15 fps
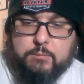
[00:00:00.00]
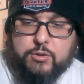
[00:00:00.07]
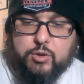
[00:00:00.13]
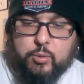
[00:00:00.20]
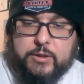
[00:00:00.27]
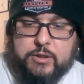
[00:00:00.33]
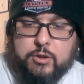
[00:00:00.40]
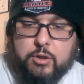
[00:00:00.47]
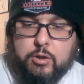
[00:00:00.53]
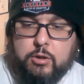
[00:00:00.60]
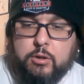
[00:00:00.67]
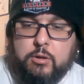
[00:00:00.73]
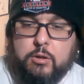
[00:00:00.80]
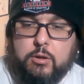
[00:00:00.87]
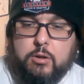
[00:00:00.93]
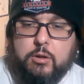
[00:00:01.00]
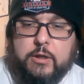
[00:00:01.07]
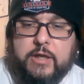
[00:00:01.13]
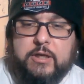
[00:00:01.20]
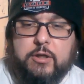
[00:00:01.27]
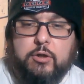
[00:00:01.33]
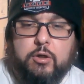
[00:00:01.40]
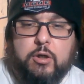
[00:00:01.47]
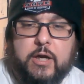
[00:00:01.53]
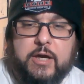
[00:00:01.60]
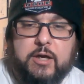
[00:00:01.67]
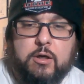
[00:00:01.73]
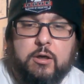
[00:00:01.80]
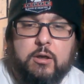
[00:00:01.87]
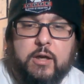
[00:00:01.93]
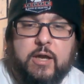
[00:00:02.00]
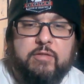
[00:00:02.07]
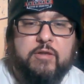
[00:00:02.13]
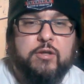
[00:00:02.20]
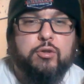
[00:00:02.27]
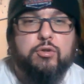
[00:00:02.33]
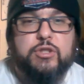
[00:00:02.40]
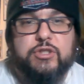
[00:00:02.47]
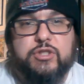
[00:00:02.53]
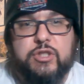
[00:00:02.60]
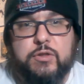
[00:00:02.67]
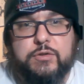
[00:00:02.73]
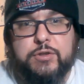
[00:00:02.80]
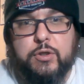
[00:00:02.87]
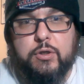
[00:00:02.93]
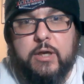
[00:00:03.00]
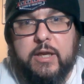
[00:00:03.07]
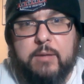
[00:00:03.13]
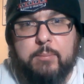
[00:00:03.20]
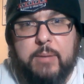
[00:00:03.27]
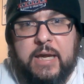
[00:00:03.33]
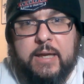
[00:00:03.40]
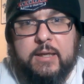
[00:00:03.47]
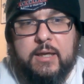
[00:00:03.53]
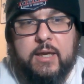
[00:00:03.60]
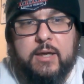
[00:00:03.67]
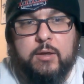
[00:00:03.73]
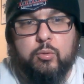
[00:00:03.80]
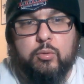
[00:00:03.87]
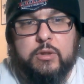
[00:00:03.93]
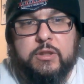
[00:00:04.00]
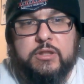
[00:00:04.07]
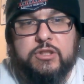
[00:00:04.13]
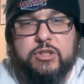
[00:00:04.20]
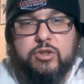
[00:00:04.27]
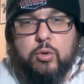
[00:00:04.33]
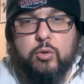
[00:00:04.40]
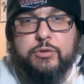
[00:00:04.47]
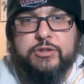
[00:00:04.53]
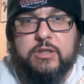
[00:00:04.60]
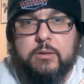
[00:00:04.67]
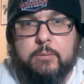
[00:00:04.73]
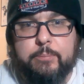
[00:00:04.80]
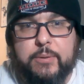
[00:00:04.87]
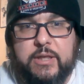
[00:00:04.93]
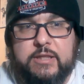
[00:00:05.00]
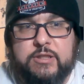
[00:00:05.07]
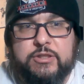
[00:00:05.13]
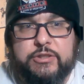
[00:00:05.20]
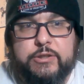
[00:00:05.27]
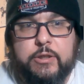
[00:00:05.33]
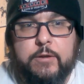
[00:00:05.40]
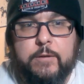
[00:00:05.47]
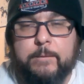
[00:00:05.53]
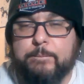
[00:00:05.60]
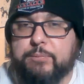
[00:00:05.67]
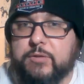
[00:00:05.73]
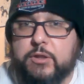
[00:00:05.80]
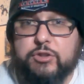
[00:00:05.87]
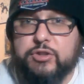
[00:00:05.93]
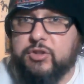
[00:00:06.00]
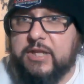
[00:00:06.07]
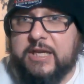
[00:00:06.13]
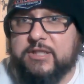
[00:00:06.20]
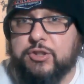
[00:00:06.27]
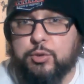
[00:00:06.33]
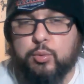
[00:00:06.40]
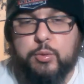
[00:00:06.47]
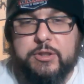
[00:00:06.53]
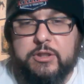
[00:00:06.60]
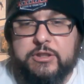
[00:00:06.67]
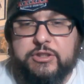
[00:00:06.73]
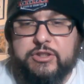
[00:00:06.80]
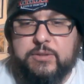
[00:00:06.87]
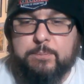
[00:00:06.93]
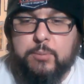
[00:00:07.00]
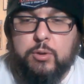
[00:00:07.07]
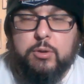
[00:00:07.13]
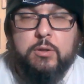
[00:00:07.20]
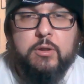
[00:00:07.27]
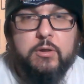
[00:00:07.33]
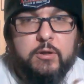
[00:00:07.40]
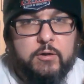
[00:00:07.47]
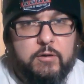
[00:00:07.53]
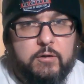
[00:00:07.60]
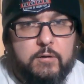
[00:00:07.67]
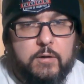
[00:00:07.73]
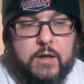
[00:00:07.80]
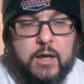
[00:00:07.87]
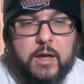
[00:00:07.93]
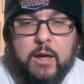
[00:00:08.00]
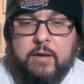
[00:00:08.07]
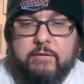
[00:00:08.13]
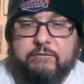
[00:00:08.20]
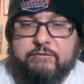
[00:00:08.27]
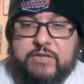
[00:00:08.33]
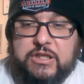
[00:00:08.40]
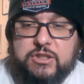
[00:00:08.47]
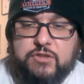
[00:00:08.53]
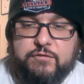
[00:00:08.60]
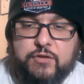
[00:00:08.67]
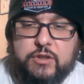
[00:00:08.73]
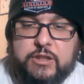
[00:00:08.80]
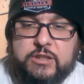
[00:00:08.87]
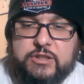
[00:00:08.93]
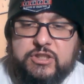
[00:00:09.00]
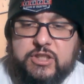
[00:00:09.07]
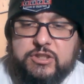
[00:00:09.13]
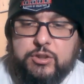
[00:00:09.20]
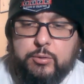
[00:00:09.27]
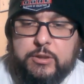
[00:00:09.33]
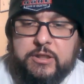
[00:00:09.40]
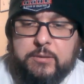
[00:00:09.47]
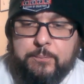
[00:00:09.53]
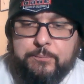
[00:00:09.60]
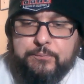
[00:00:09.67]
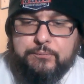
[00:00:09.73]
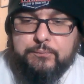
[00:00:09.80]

between her neck and her hair, and then you just tilt her head back and it really just holds it in place. So that's a really simple fix for the accessory.